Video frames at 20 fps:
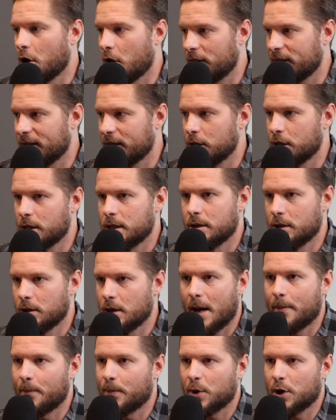all the
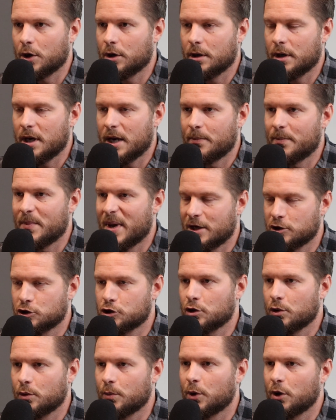number and
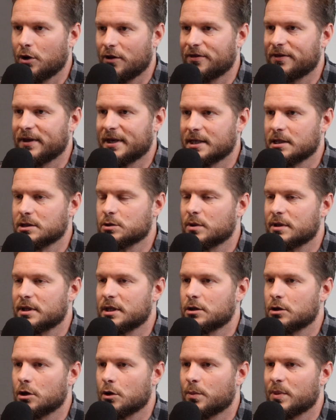measurable things
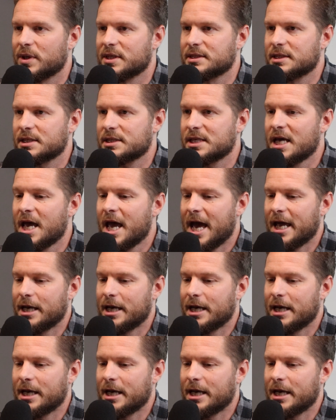within your business